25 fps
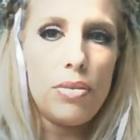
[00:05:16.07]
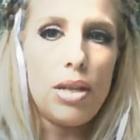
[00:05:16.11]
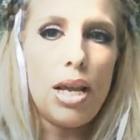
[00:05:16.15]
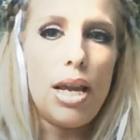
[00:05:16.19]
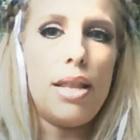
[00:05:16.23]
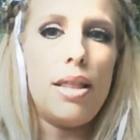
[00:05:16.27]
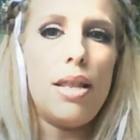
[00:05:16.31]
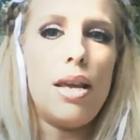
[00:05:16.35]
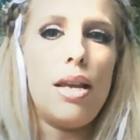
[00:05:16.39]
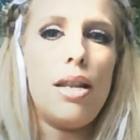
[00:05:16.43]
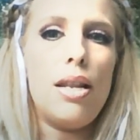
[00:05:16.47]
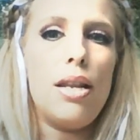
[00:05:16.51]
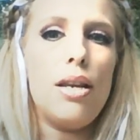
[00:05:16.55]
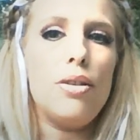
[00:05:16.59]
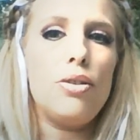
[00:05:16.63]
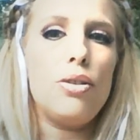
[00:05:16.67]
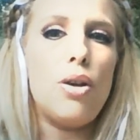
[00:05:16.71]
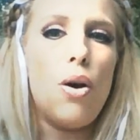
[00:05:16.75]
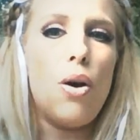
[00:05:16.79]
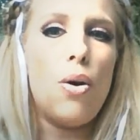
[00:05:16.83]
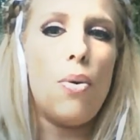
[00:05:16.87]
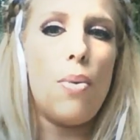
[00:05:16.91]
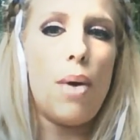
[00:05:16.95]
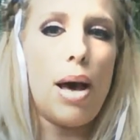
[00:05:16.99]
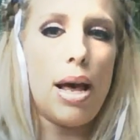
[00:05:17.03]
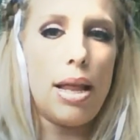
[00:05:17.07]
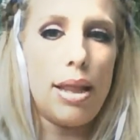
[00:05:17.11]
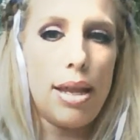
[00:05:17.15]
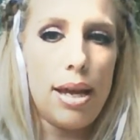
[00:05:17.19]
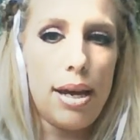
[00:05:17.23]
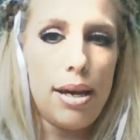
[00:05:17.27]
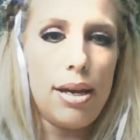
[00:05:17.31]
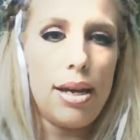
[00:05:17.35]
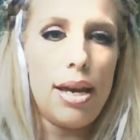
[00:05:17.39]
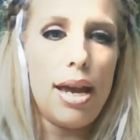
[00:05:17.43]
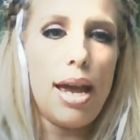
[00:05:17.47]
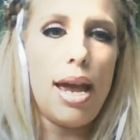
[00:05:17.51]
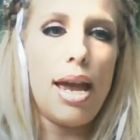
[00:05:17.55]
and then there's
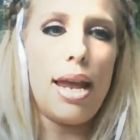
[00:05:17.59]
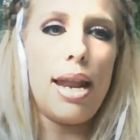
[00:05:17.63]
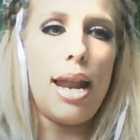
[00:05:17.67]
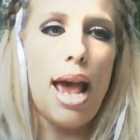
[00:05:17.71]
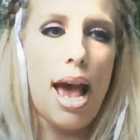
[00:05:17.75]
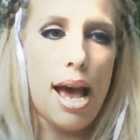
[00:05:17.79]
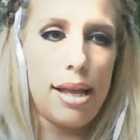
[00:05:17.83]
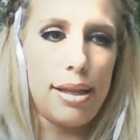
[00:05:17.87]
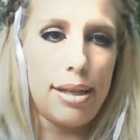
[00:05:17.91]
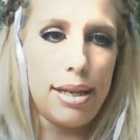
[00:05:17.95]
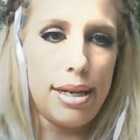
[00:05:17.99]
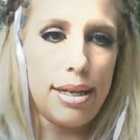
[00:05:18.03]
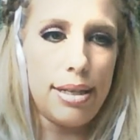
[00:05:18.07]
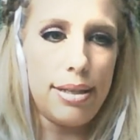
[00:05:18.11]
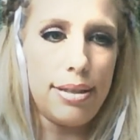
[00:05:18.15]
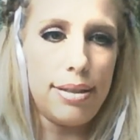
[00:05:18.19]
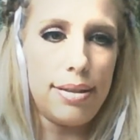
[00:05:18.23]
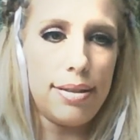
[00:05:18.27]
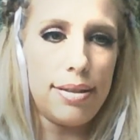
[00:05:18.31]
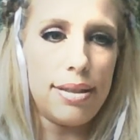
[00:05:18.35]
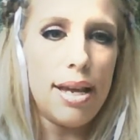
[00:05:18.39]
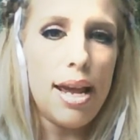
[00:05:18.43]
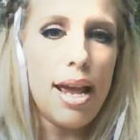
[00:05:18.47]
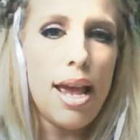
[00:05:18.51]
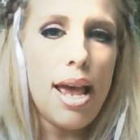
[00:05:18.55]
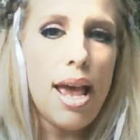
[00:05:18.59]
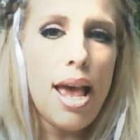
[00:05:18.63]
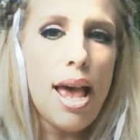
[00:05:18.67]
Coela, and Atlas,